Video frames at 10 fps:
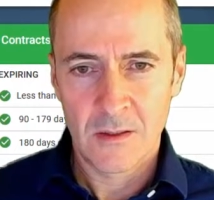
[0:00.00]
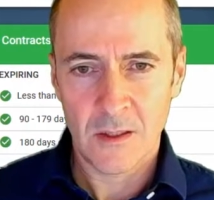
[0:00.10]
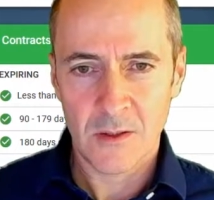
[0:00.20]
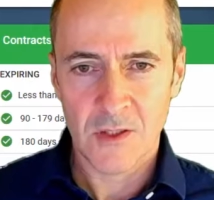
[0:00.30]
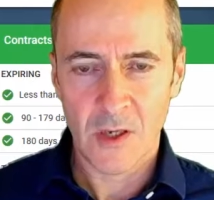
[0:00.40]

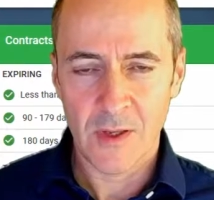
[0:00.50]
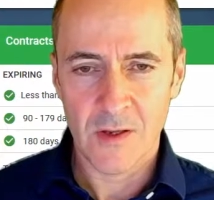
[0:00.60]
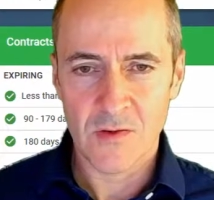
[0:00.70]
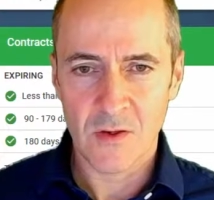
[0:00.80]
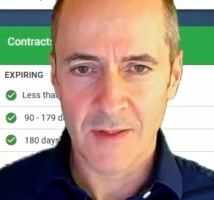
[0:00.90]
So it's
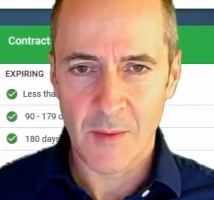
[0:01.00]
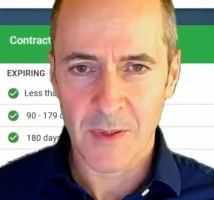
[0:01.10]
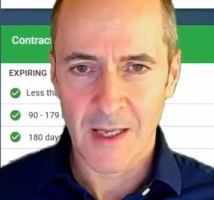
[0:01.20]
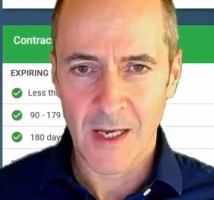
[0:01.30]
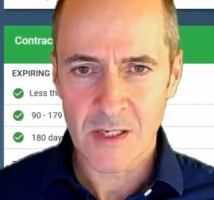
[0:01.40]
showing a certain
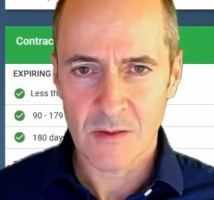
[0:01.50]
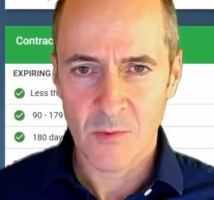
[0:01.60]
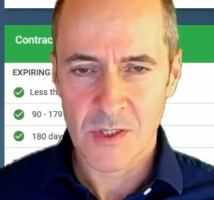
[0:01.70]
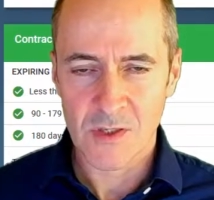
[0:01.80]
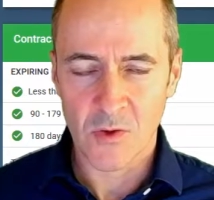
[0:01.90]

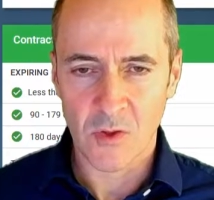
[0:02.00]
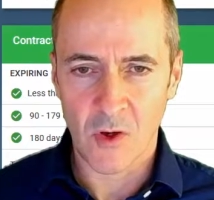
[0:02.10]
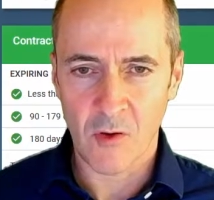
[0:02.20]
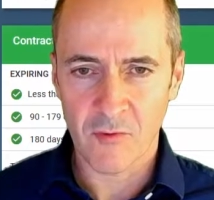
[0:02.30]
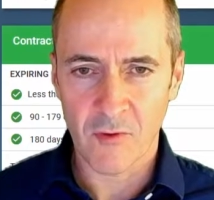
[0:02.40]
application, which is
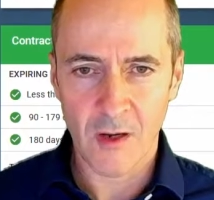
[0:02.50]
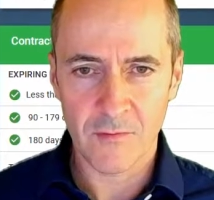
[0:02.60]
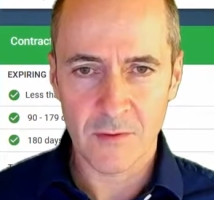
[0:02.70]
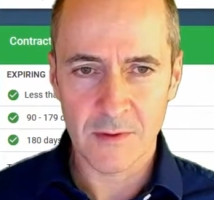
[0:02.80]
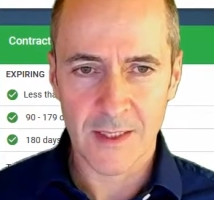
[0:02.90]
called Golf
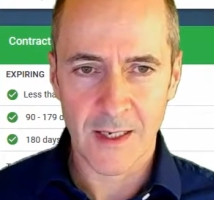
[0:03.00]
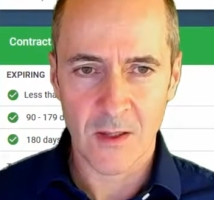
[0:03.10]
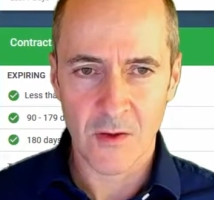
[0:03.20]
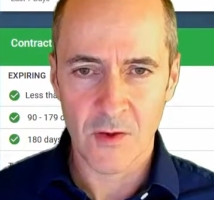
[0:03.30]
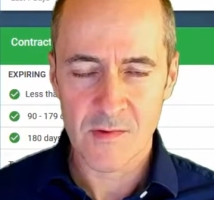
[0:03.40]
Rival, is
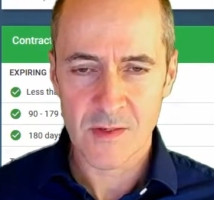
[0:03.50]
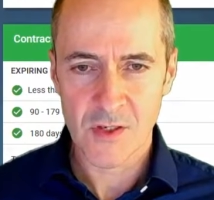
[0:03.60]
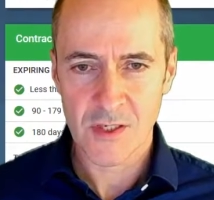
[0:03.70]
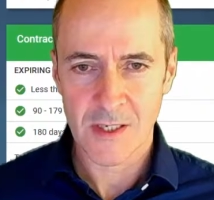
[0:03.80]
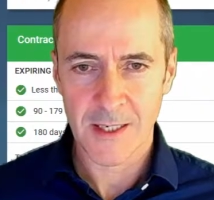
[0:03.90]
getting a lot of
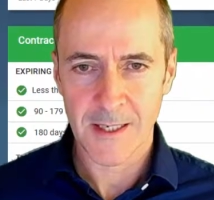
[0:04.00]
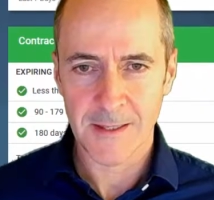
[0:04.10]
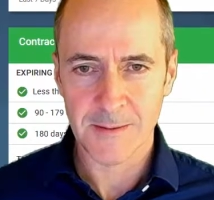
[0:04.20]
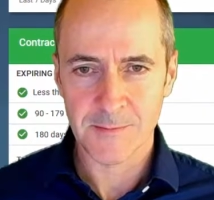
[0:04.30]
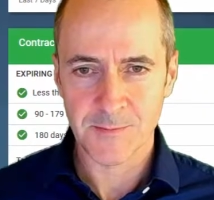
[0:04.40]
usage.
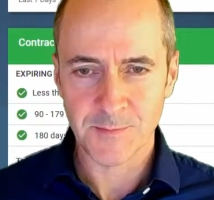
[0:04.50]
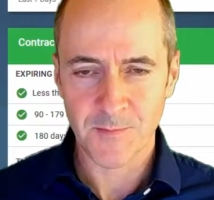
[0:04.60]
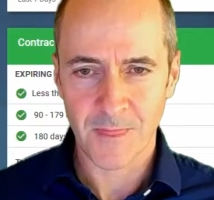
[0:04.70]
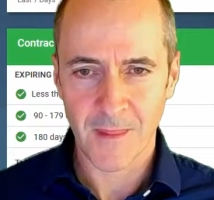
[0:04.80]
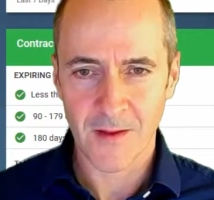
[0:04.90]

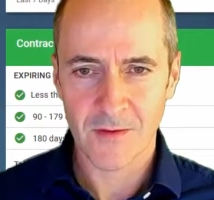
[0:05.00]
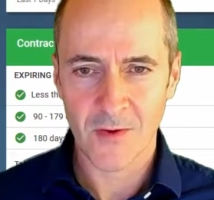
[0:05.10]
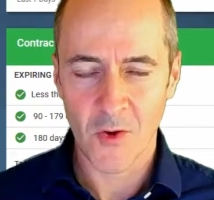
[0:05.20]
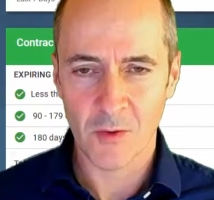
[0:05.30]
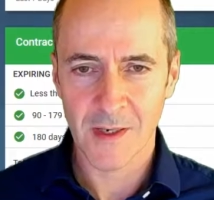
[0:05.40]

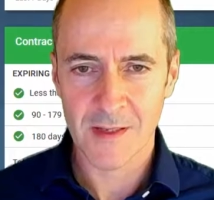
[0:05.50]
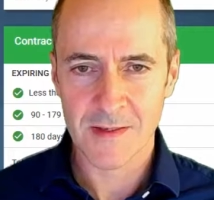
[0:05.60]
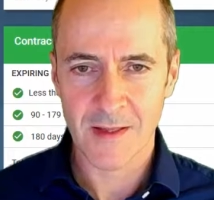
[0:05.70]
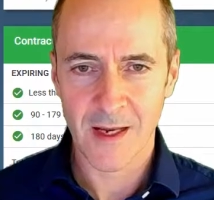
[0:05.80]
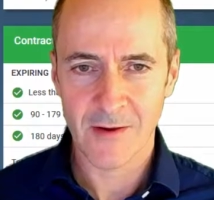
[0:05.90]
Total
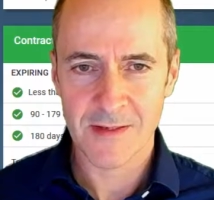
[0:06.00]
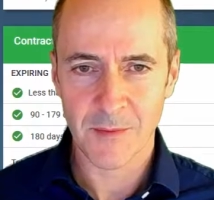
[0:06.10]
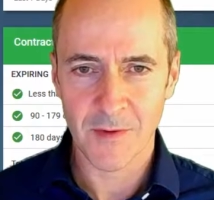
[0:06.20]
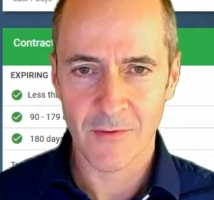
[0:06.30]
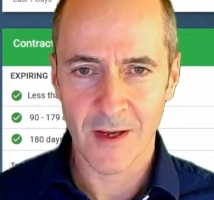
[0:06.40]
minutes there
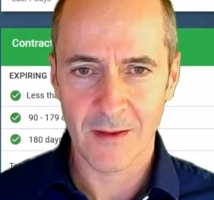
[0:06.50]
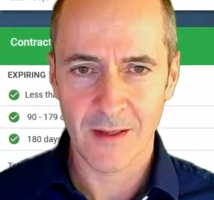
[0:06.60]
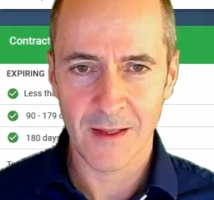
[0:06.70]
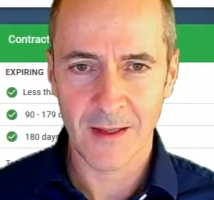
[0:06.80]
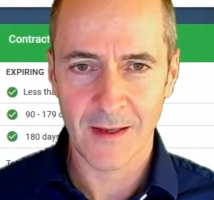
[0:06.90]
is up
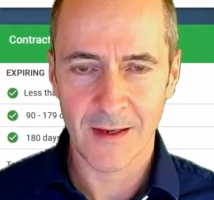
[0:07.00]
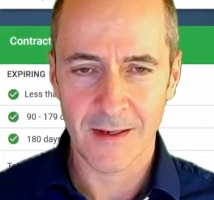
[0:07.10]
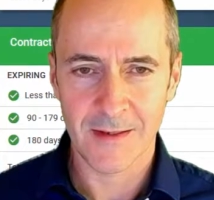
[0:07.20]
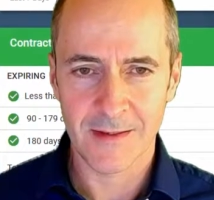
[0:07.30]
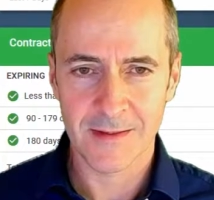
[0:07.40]
around the
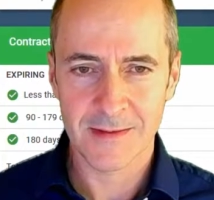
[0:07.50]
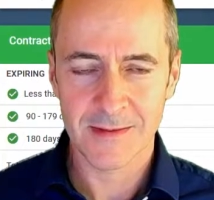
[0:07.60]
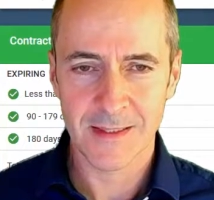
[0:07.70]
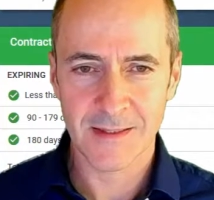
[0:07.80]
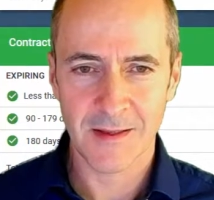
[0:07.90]

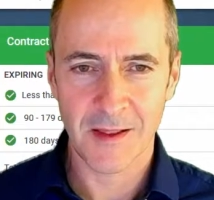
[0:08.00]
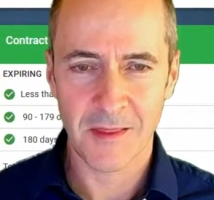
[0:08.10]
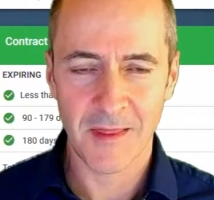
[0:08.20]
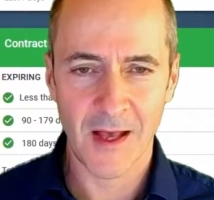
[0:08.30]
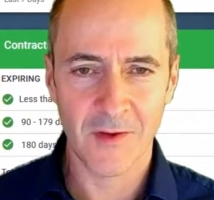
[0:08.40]

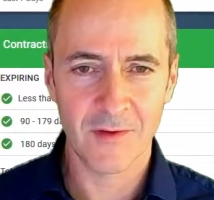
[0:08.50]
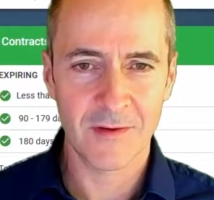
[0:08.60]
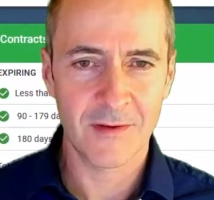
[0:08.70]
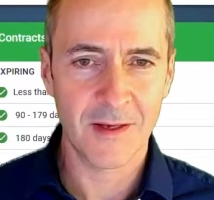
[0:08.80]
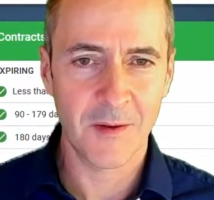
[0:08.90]

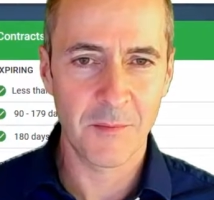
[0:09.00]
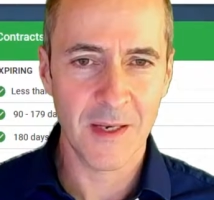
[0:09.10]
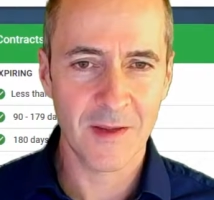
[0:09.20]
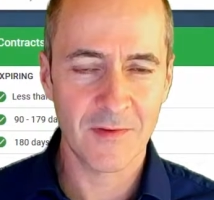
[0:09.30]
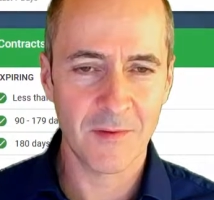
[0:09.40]
6,000
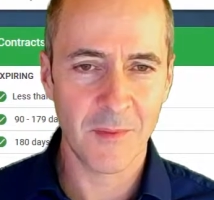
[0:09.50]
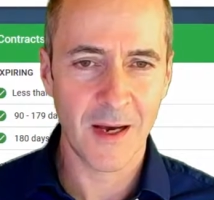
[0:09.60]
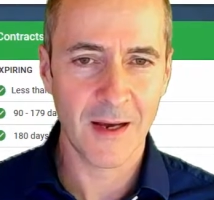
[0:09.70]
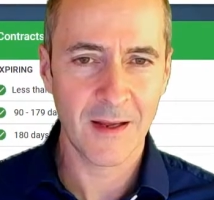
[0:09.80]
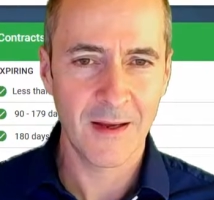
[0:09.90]
minutes
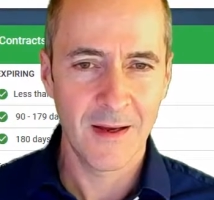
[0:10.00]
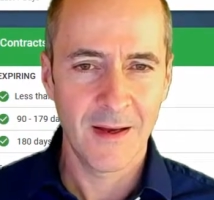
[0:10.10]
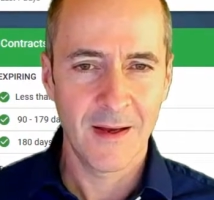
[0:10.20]
mark,